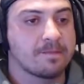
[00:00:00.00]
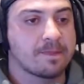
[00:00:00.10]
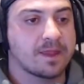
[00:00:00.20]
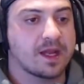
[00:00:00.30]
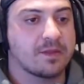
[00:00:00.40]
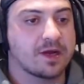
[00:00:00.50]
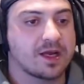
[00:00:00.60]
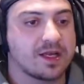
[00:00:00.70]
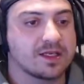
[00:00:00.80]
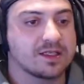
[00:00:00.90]
I
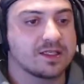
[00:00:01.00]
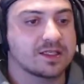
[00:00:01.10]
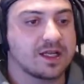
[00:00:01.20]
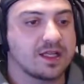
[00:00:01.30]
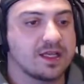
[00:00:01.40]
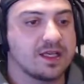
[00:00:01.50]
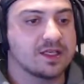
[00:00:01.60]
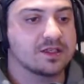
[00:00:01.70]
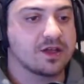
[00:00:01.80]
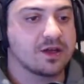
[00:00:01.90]
can't get to this color here,
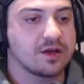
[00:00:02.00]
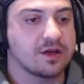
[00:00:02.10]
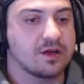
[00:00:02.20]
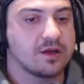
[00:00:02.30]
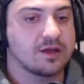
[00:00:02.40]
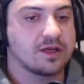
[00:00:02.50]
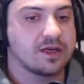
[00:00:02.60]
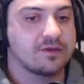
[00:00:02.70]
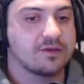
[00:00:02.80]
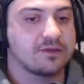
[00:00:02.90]
so I'm gonna
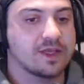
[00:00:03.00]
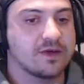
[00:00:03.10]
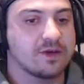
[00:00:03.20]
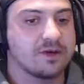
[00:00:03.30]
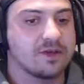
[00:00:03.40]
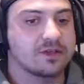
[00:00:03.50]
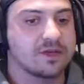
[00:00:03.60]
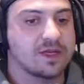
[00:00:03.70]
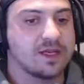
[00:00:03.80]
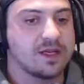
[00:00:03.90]
have to get rid of this
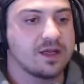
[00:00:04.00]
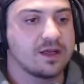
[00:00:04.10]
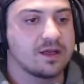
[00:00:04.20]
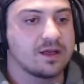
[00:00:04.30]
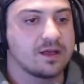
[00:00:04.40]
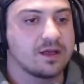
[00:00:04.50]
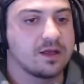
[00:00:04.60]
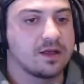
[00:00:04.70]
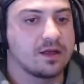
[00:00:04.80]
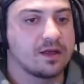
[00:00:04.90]
one here.
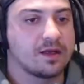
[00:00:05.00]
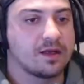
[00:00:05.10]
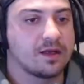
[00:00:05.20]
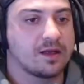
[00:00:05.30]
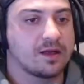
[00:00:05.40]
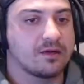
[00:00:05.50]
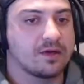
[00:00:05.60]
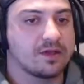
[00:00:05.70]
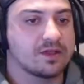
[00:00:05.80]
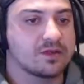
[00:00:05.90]
Get
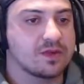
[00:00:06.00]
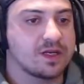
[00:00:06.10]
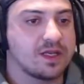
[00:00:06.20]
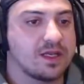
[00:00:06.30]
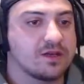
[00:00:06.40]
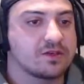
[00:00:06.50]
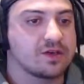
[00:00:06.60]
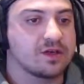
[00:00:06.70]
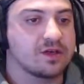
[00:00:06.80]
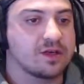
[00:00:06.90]
rid of this one here to
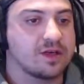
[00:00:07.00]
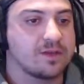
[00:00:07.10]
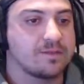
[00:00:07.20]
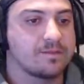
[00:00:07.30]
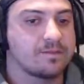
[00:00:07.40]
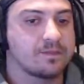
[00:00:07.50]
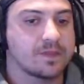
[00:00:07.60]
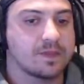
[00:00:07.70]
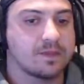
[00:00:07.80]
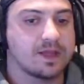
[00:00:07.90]
try to
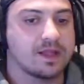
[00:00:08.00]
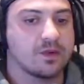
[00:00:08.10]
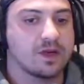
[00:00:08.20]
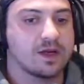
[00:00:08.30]
paint that one